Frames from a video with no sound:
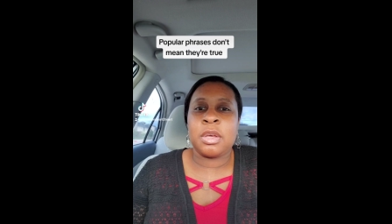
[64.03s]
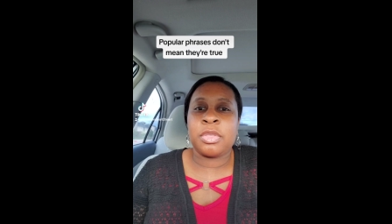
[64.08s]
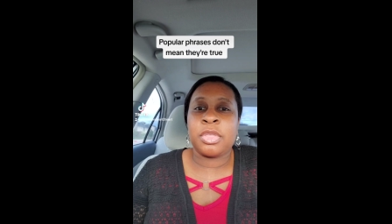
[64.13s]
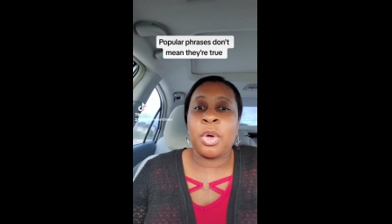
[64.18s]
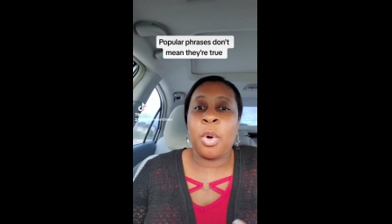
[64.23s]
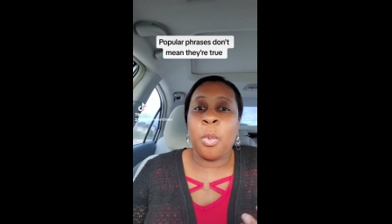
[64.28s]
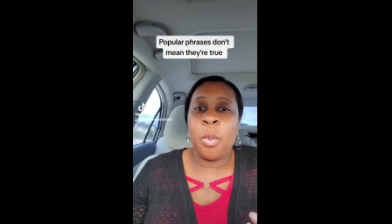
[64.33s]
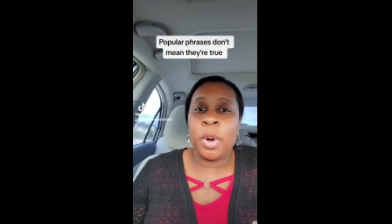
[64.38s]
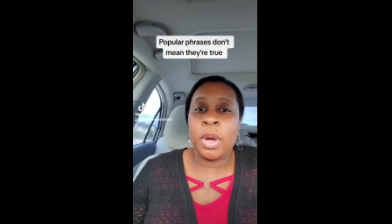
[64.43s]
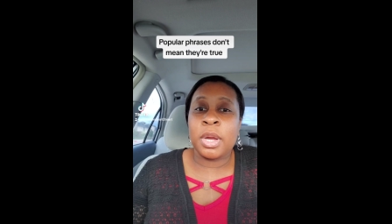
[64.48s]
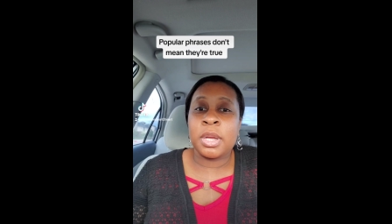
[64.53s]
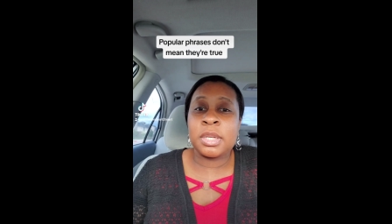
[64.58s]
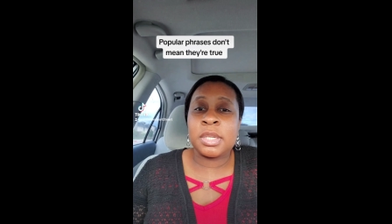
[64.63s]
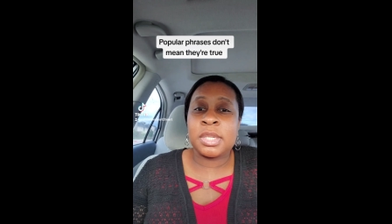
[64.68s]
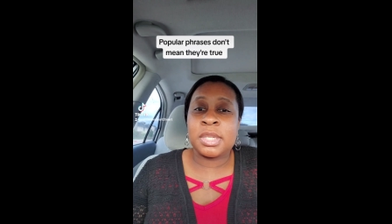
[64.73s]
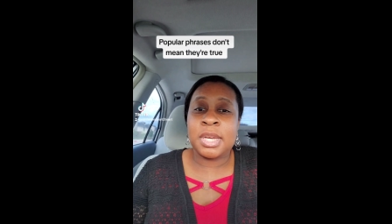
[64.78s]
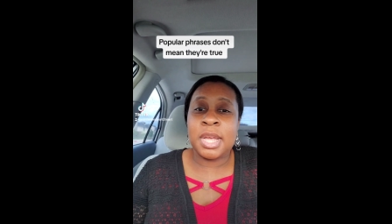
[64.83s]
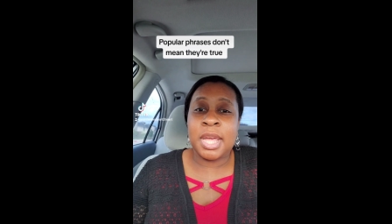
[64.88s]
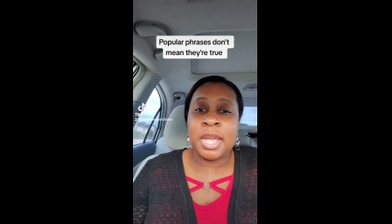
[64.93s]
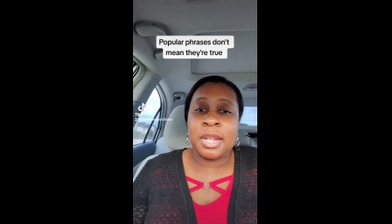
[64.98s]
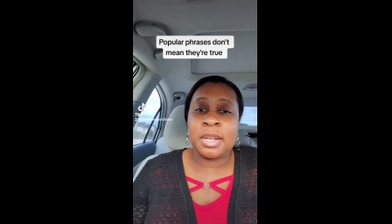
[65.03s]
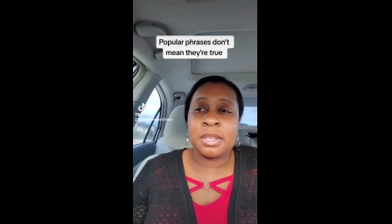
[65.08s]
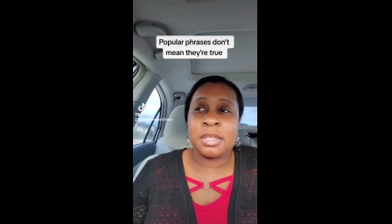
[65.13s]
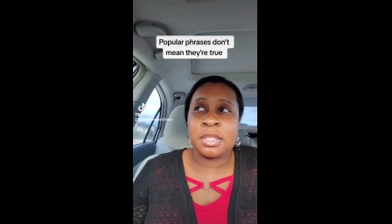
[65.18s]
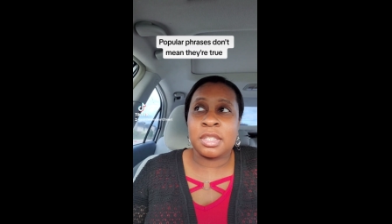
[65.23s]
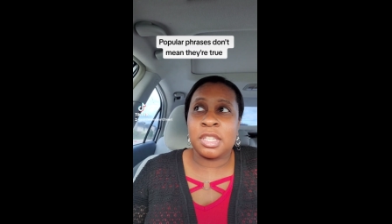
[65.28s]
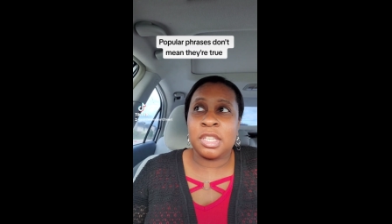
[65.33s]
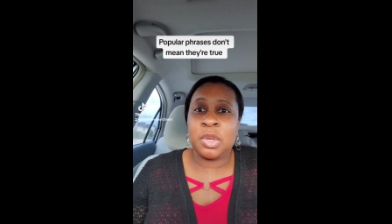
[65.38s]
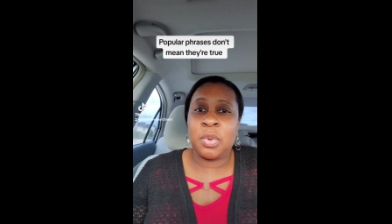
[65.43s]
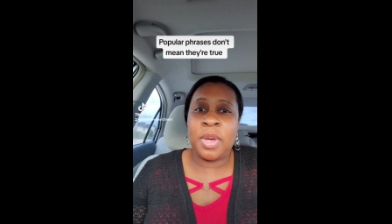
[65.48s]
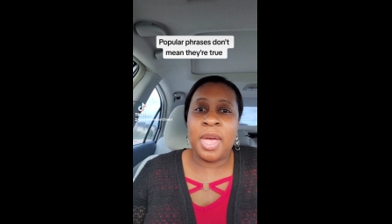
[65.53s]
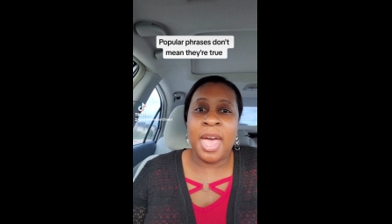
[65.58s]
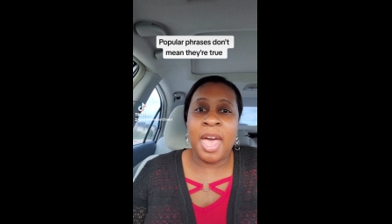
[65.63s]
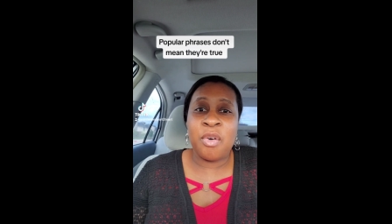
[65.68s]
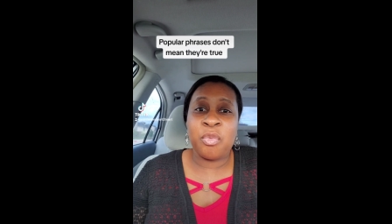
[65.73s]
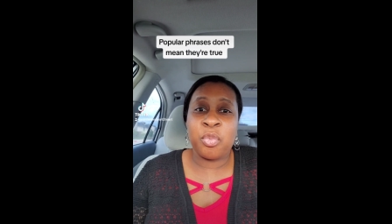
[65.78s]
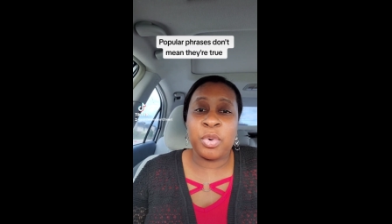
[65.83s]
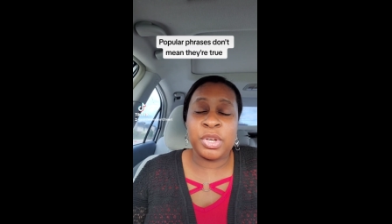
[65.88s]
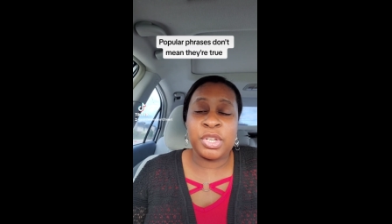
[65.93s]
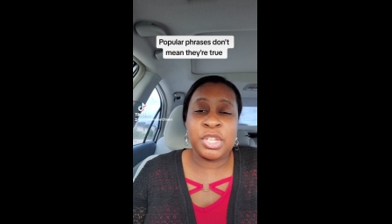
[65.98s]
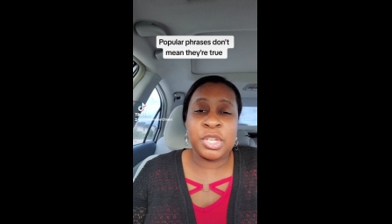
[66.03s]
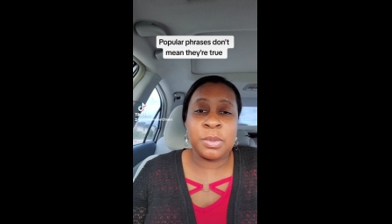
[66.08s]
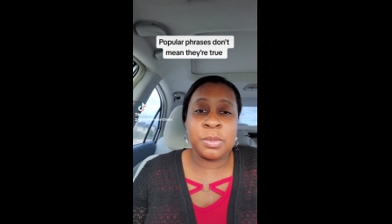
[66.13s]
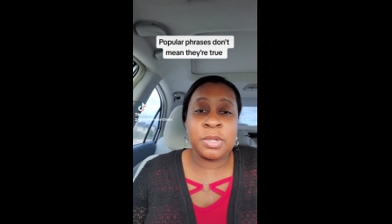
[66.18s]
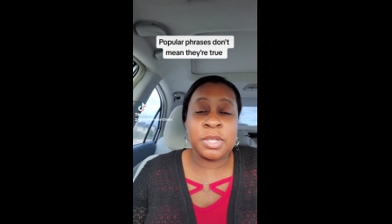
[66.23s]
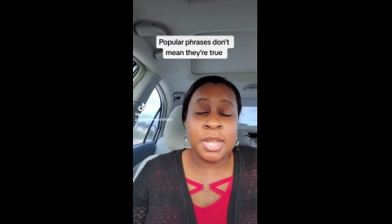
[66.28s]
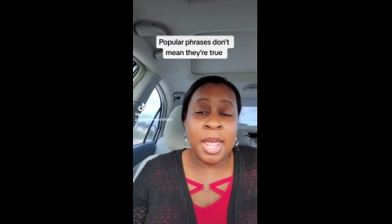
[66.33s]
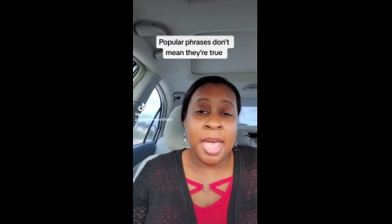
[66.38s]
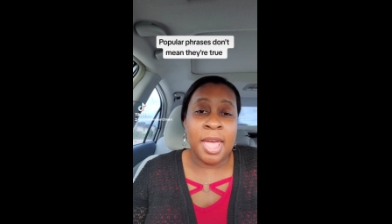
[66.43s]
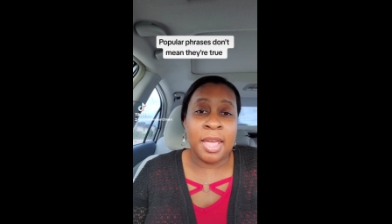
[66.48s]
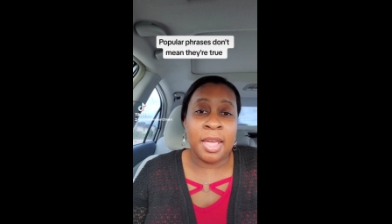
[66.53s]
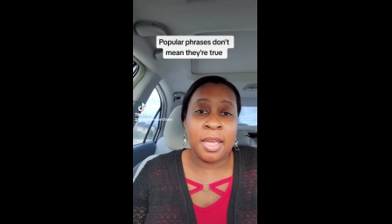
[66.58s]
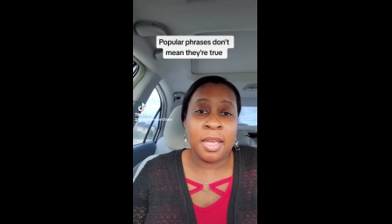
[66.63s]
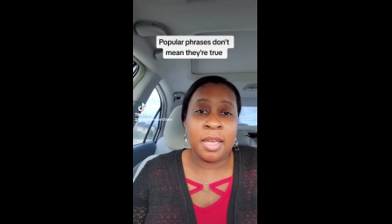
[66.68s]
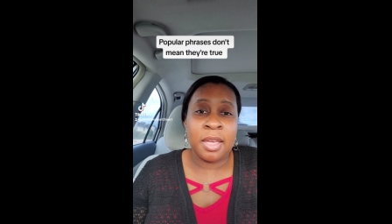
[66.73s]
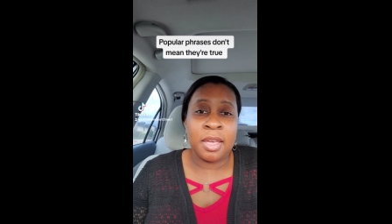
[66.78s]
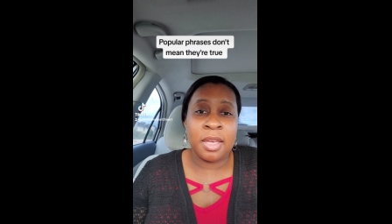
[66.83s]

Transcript: know the word states you have what you say